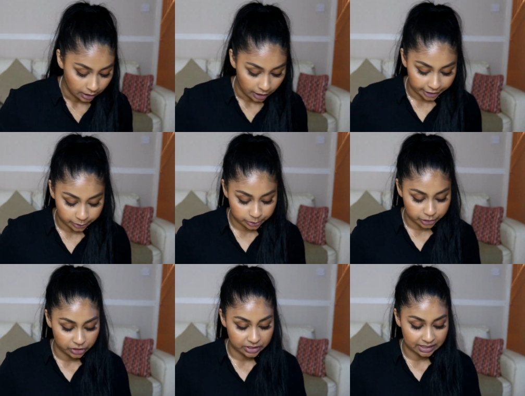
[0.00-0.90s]
I
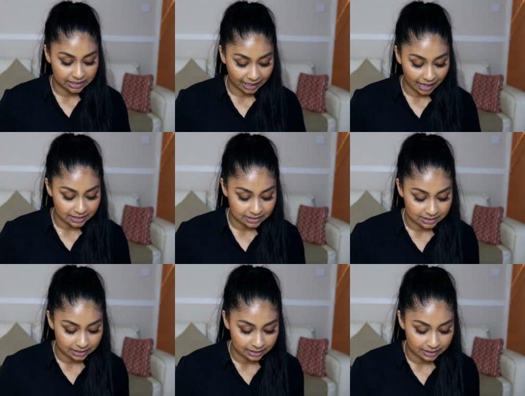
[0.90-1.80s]
also did
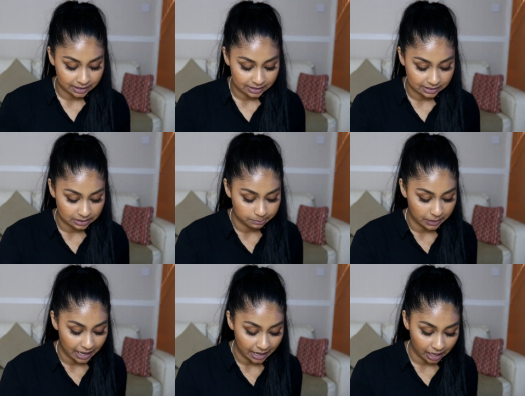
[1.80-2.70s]
get this
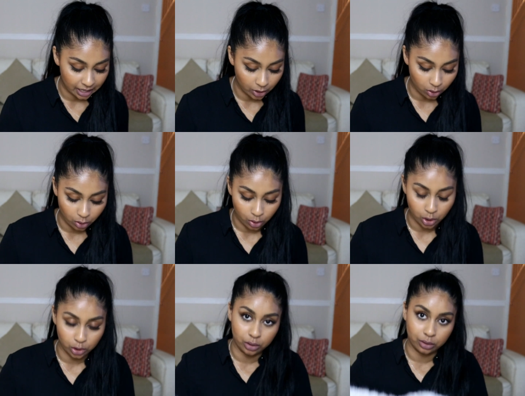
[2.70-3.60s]
pair. I